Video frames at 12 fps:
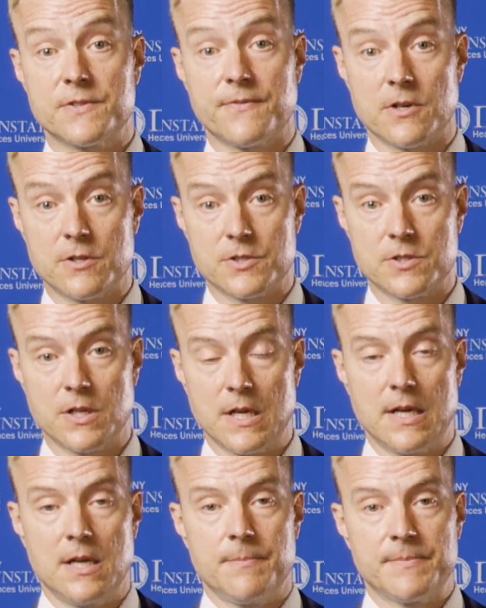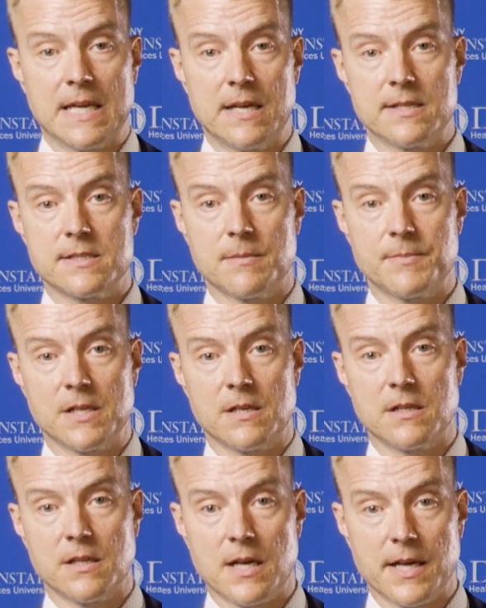first, getting something
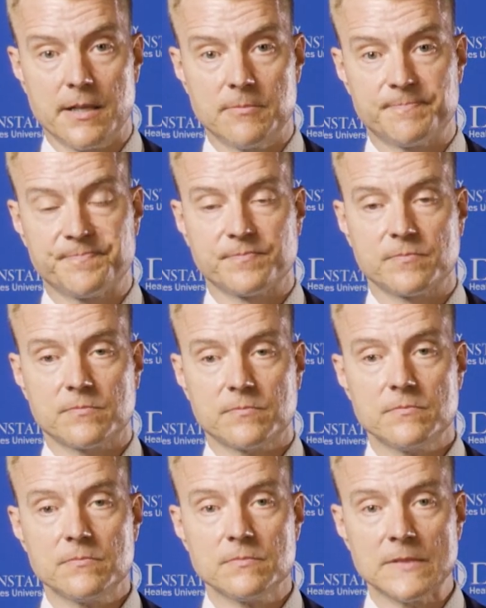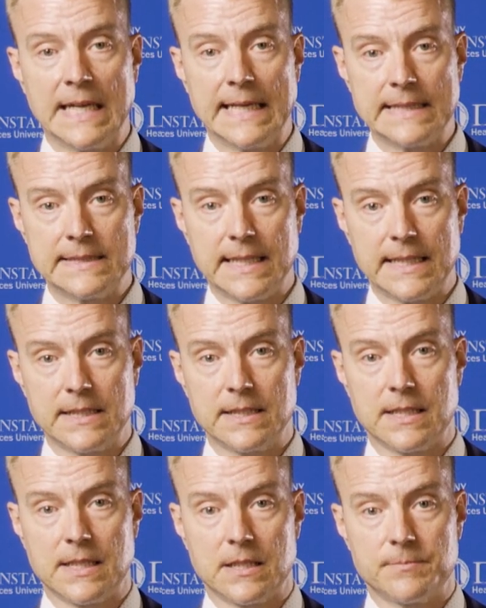online, and
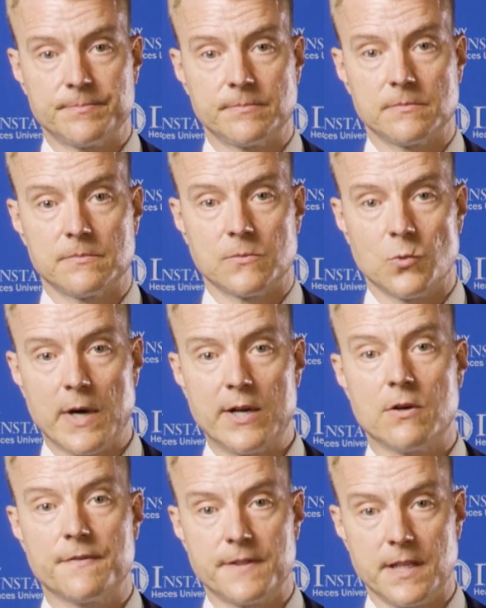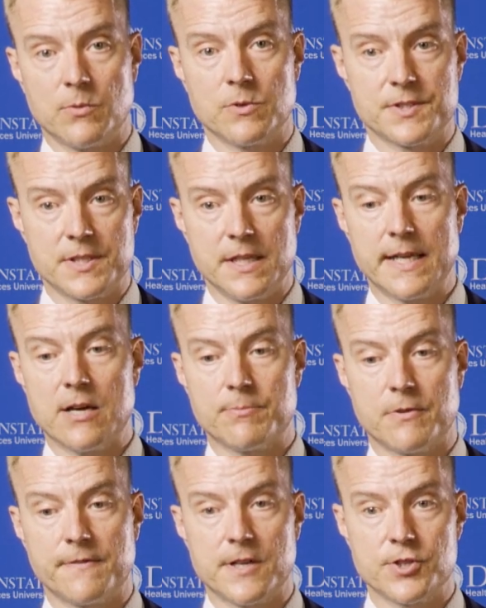then quite often they will seek out
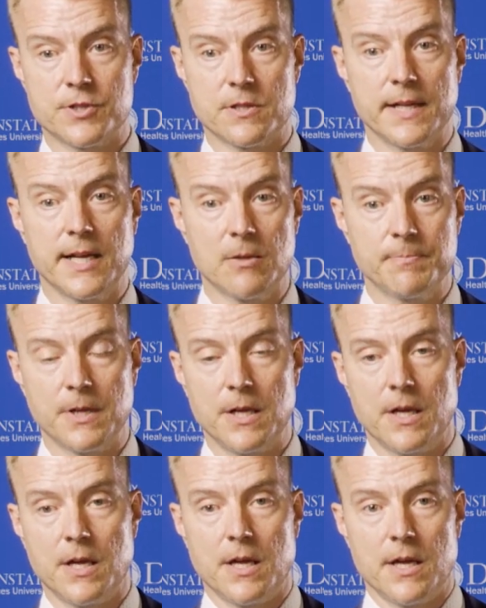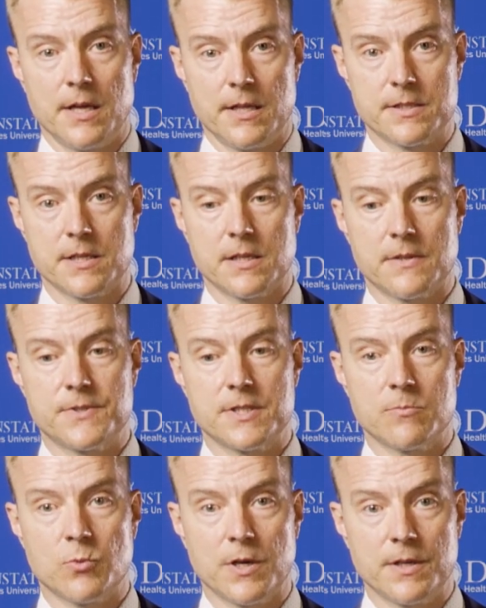professional help. It's like if
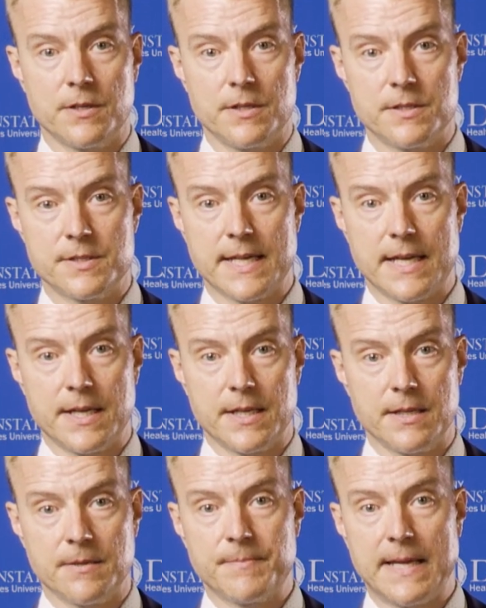someone is getting